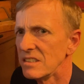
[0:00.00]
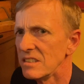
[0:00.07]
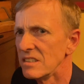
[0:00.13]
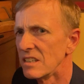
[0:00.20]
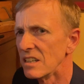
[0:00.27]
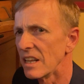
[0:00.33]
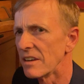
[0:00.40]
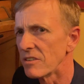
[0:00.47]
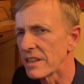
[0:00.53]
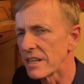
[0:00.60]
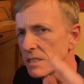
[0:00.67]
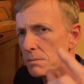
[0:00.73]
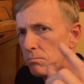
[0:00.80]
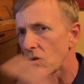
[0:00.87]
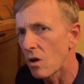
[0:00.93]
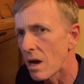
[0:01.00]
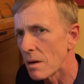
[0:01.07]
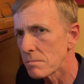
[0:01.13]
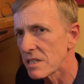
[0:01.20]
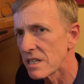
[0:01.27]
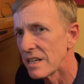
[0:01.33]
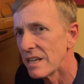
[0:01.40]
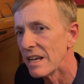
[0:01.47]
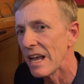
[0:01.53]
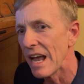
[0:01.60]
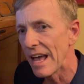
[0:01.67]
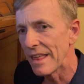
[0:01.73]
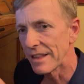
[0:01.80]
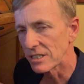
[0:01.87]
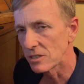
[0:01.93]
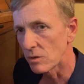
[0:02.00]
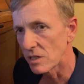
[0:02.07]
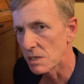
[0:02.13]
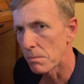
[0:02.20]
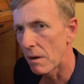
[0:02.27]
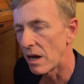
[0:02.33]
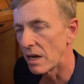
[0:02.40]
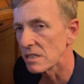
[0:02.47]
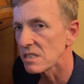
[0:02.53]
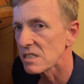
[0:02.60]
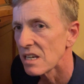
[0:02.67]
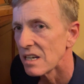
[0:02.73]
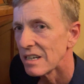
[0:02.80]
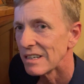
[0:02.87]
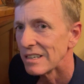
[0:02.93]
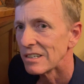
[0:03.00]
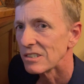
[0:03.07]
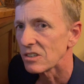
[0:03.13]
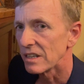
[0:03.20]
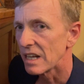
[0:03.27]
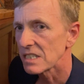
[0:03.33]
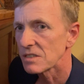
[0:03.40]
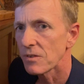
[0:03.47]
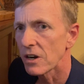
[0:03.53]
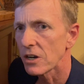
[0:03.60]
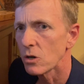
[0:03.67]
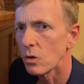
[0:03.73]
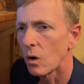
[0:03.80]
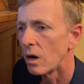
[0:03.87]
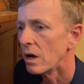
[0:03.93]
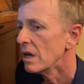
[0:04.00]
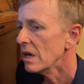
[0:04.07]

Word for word: deliver this prompt and this response. So that's very cool.